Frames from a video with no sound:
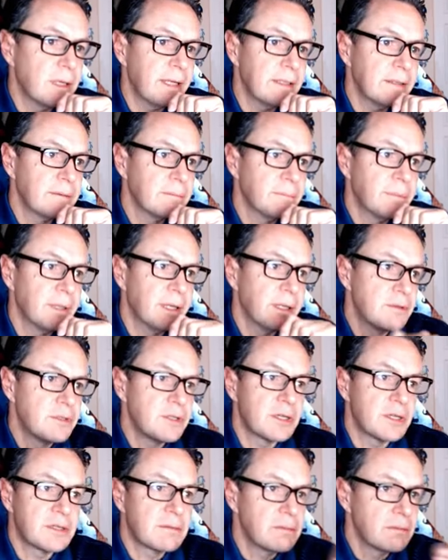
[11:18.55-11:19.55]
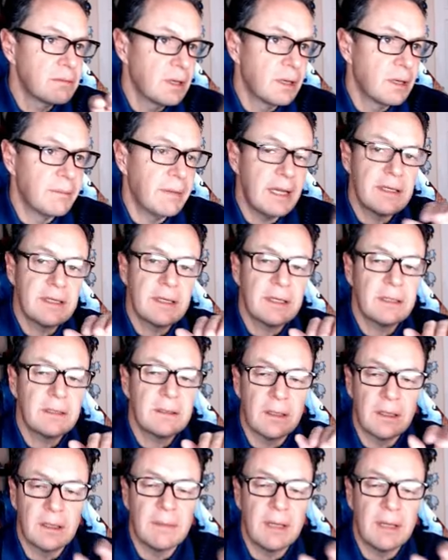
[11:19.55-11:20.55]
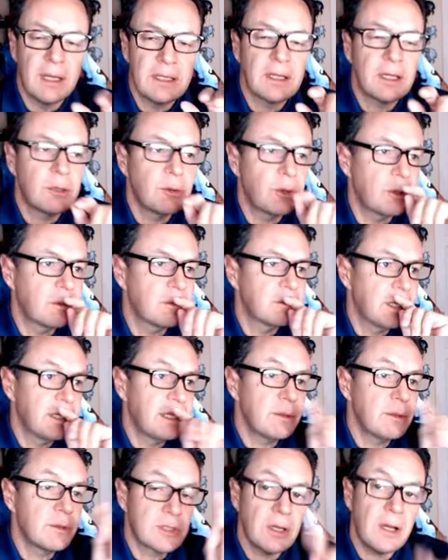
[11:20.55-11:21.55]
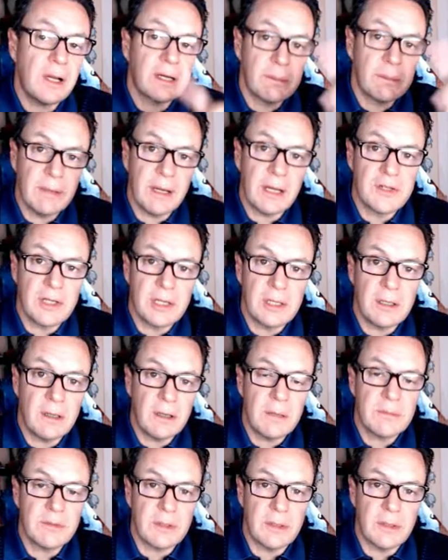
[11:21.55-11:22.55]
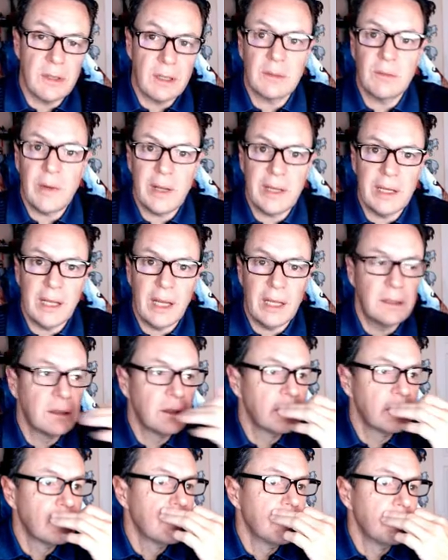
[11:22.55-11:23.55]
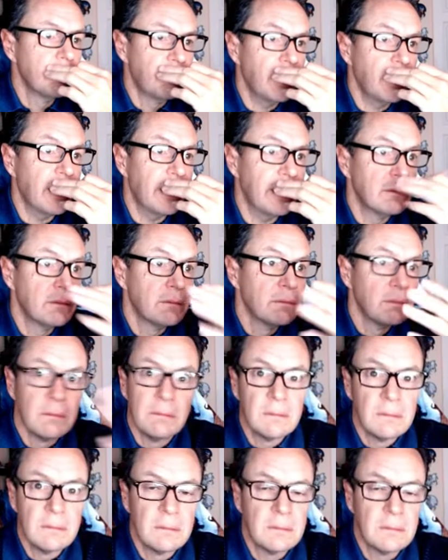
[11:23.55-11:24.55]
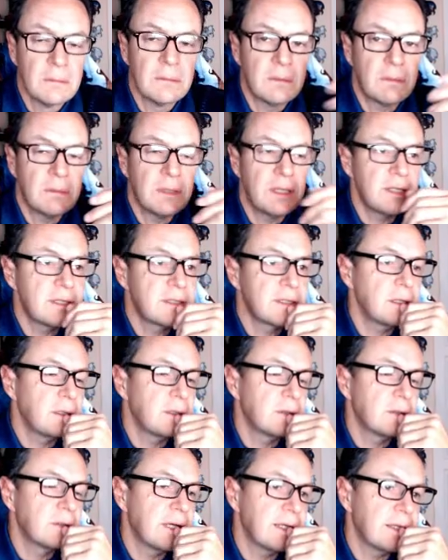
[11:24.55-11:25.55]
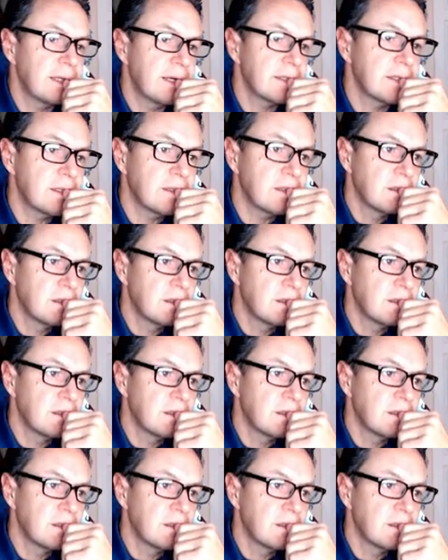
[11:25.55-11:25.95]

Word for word: But just amazing, an amazing quote. And he was talking about General Armstrong, white guy. But he still learned that lesson.